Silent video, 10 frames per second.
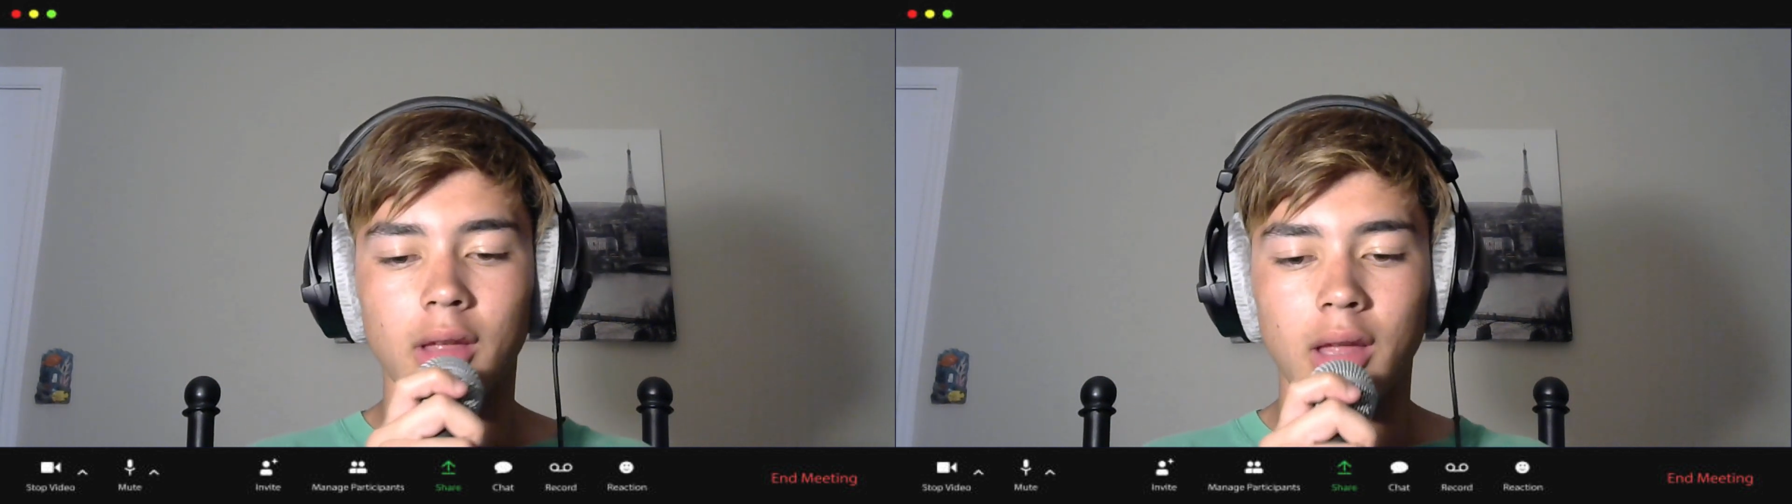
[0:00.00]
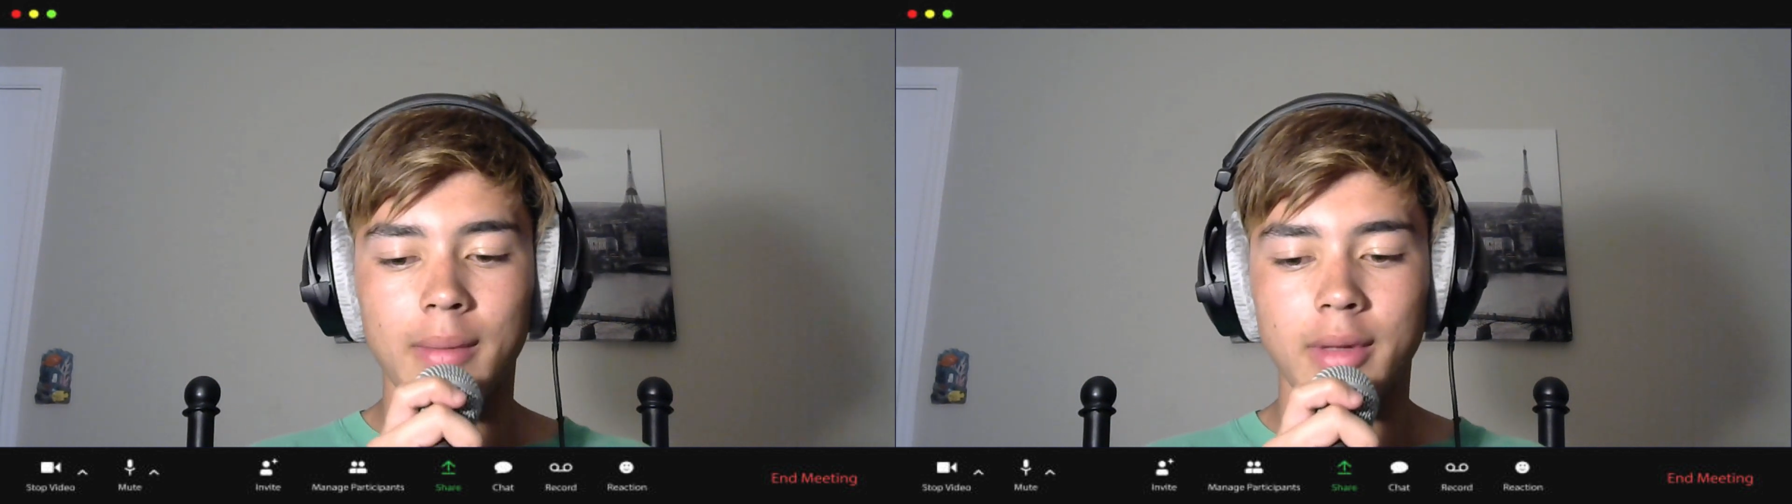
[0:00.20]

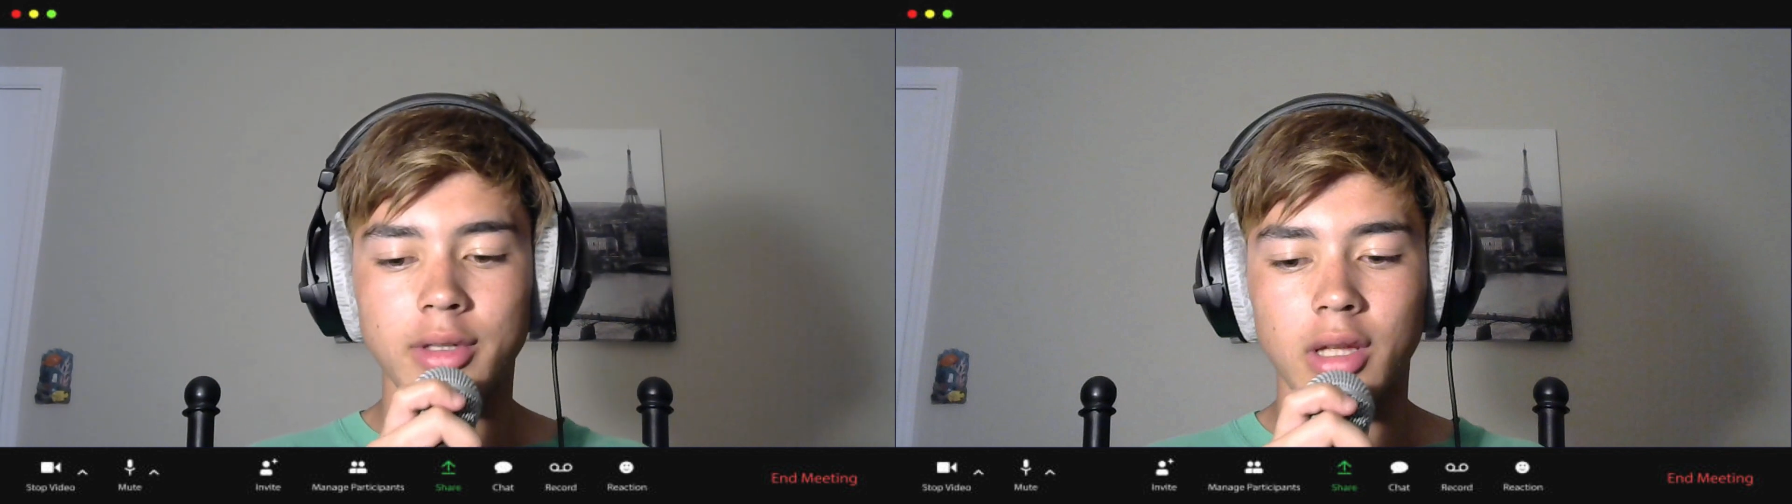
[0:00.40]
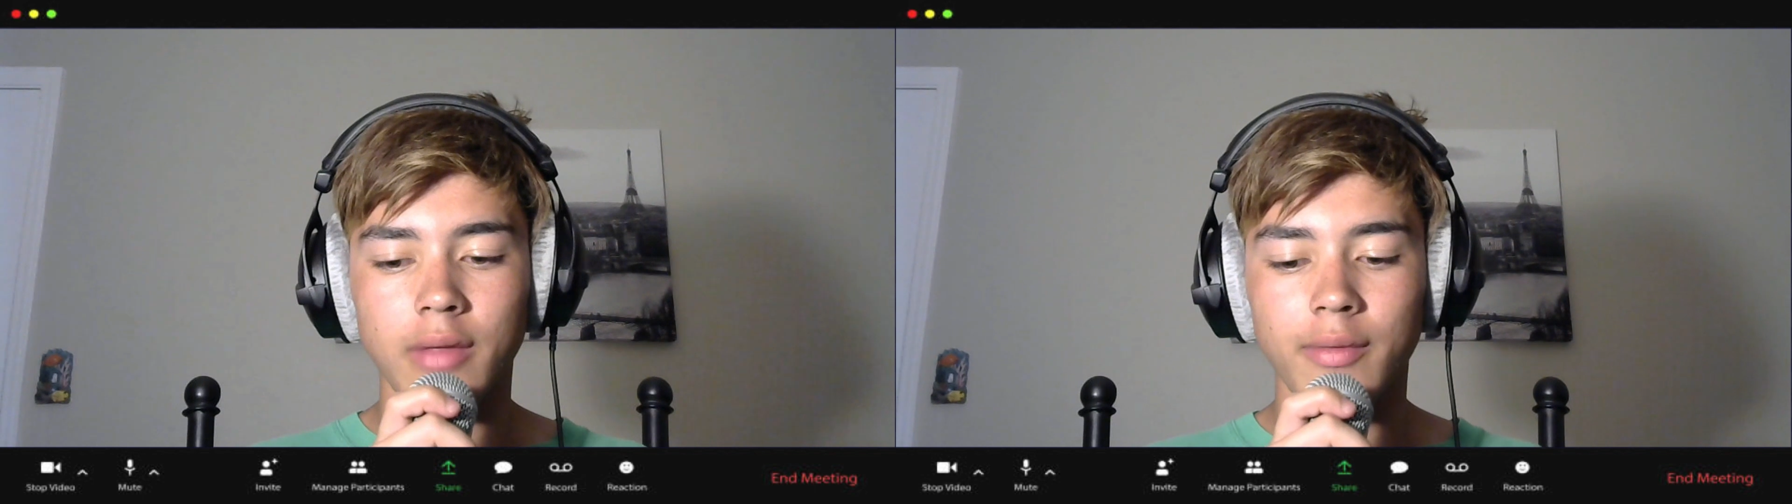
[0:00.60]

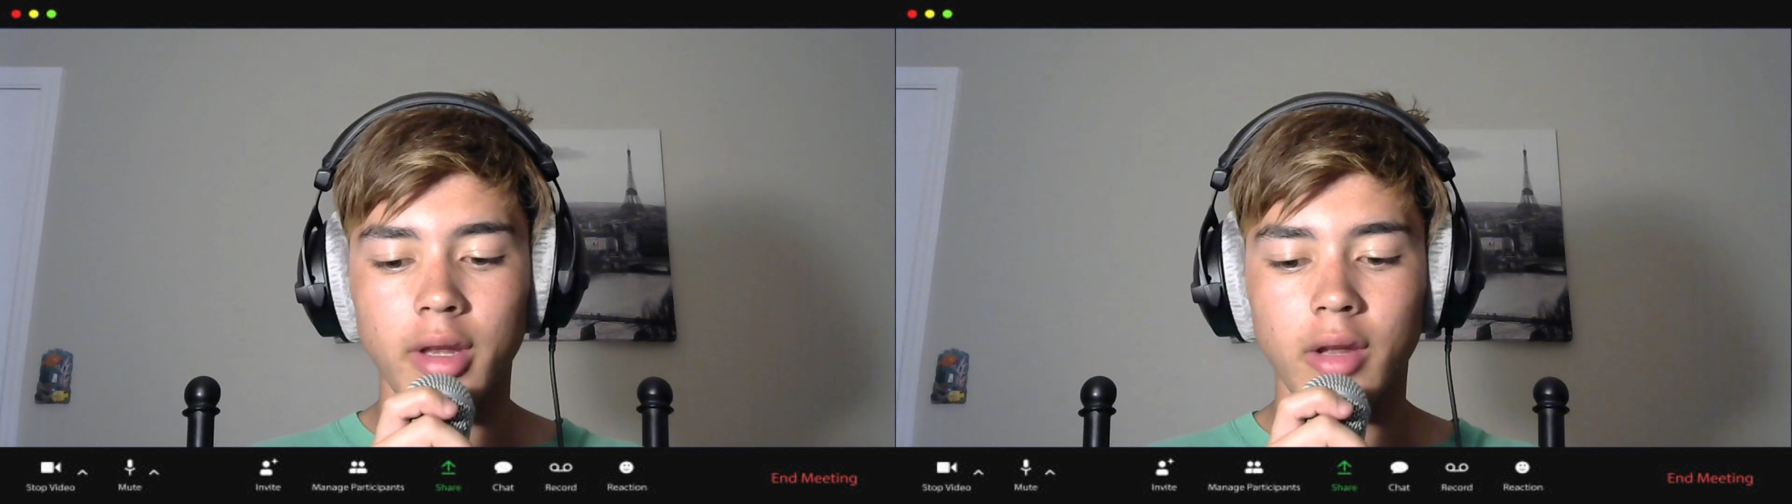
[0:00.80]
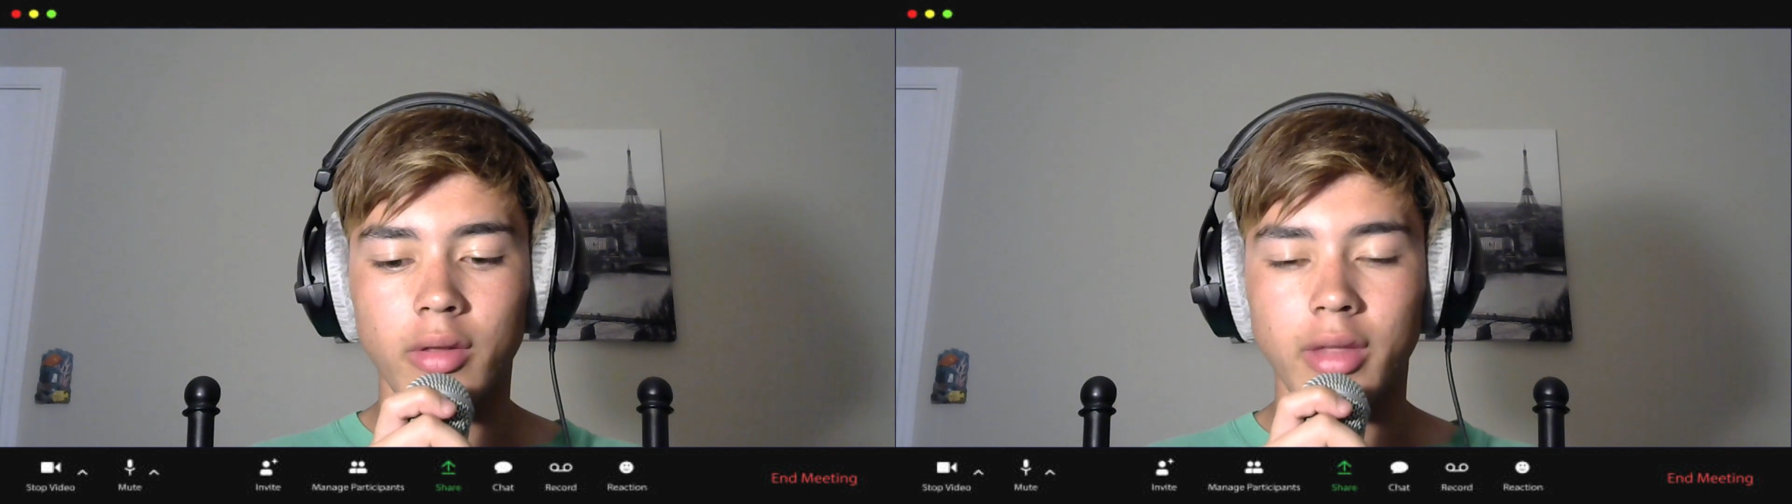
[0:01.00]
images and
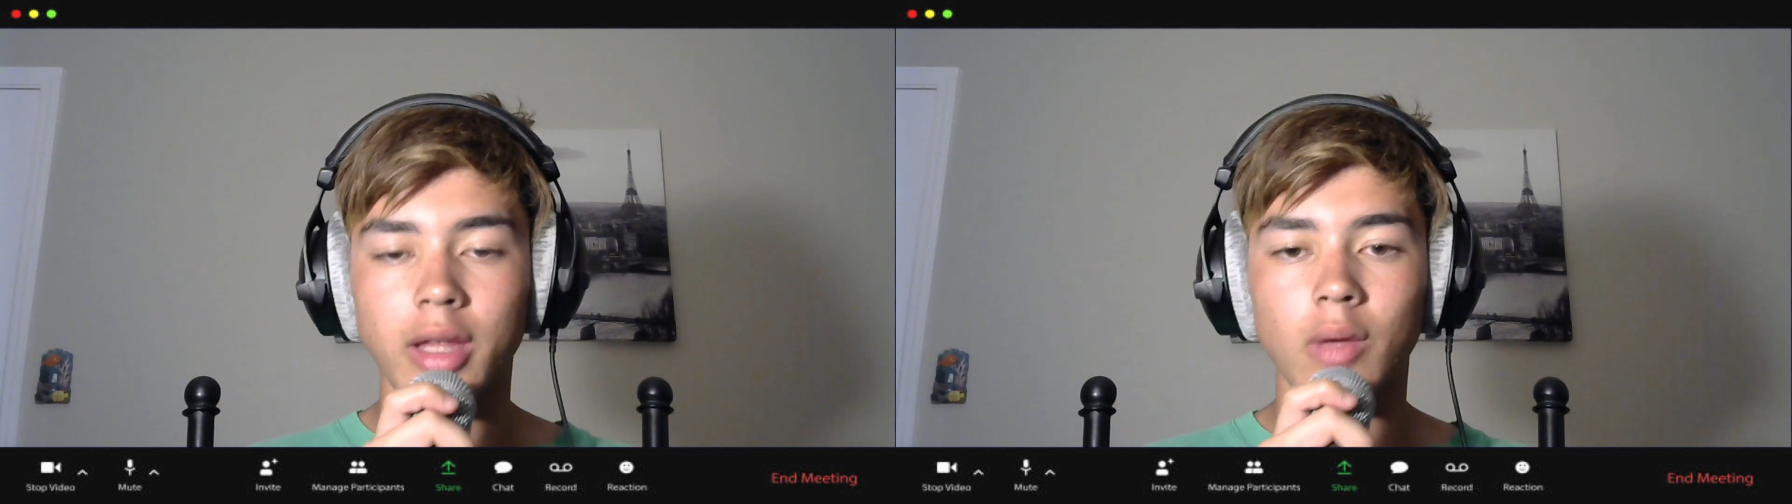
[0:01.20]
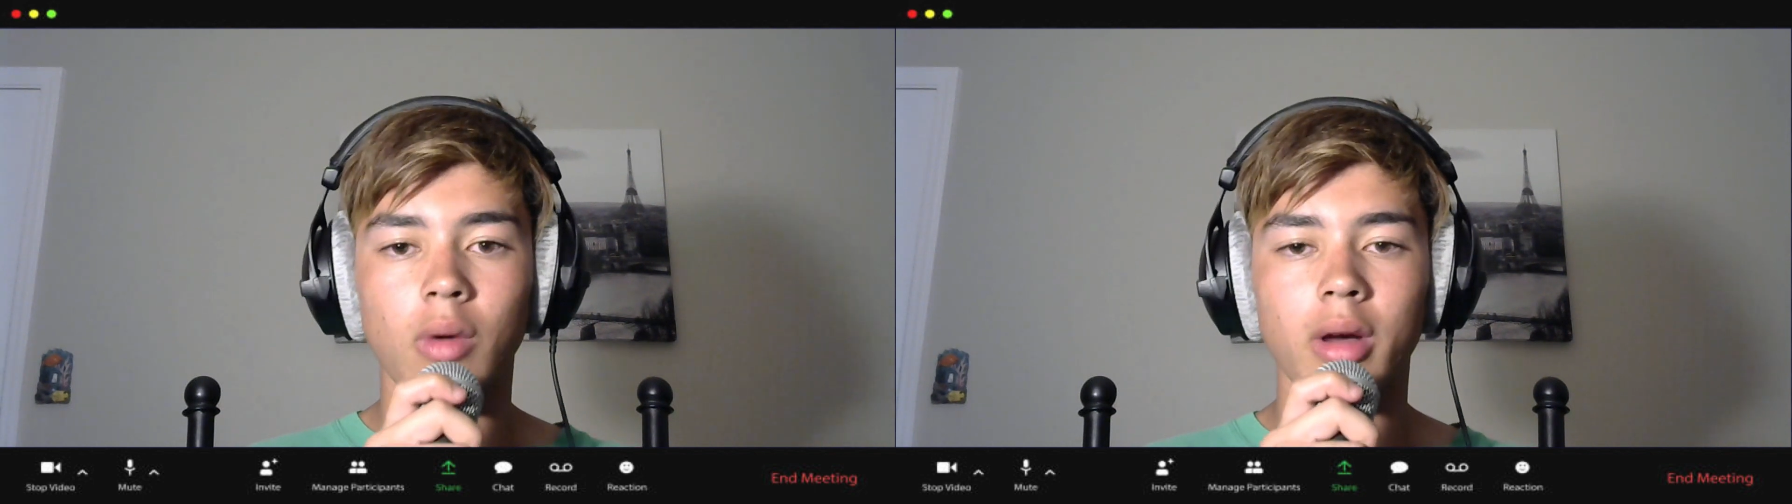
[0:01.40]
videos that
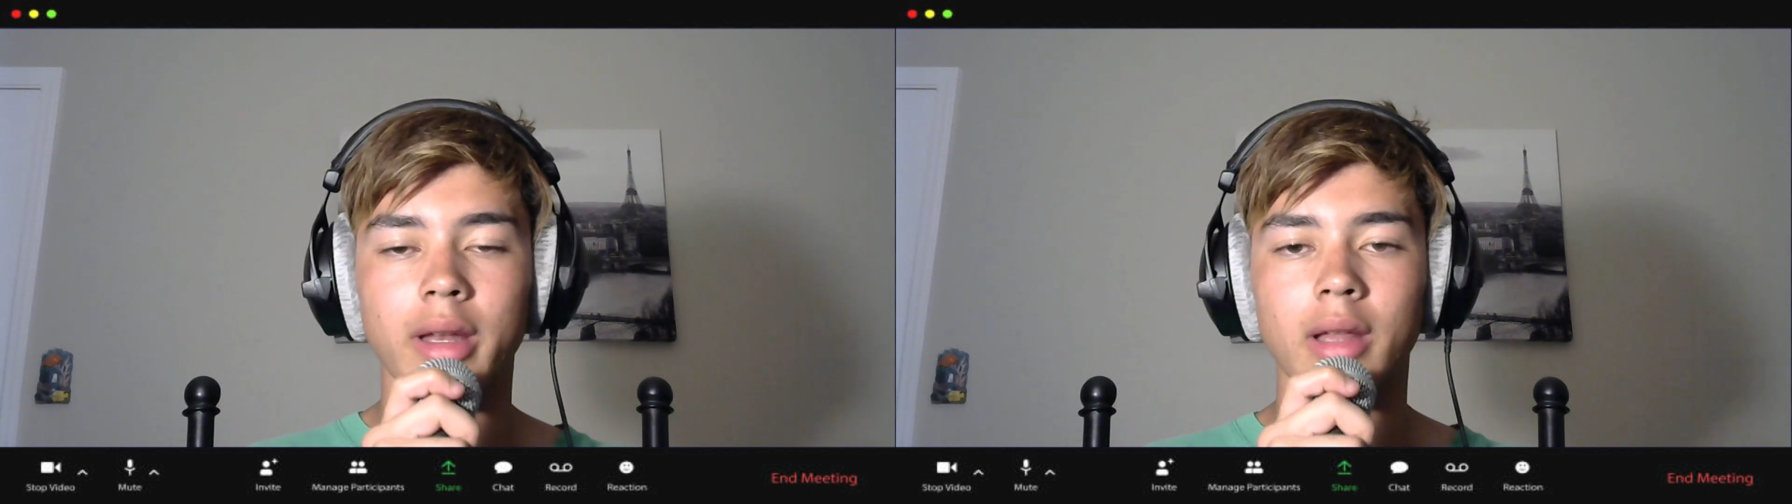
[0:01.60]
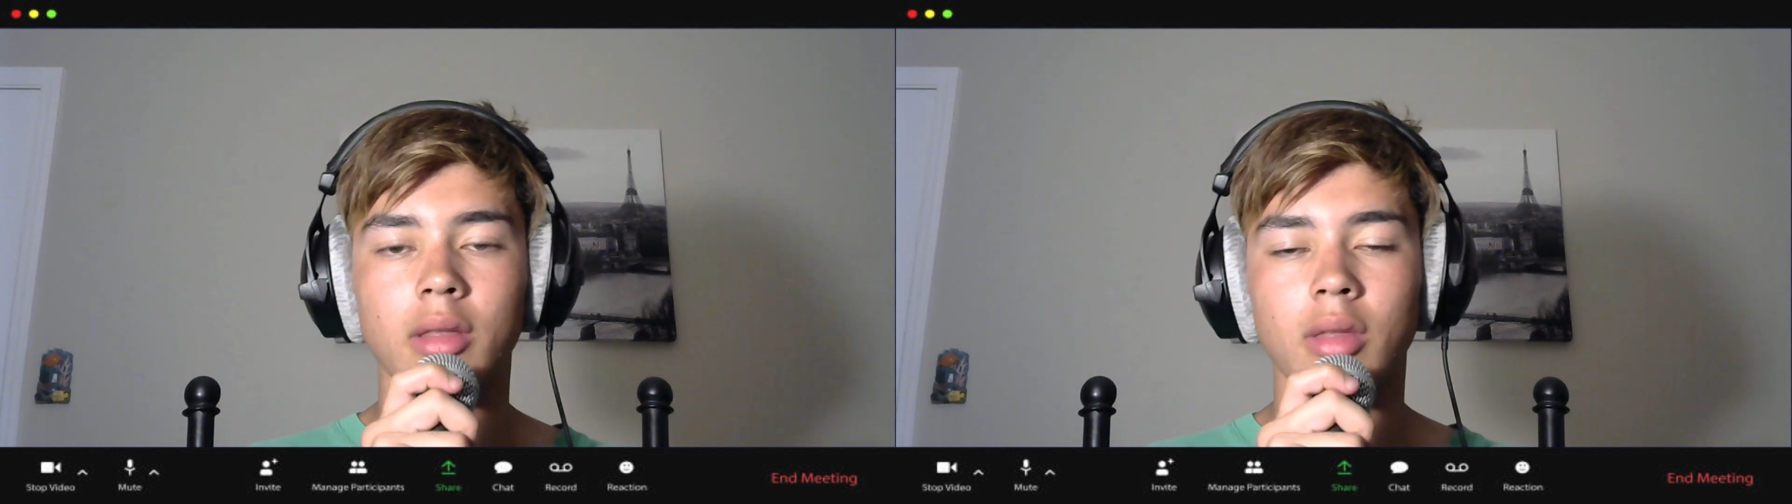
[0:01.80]
you wanted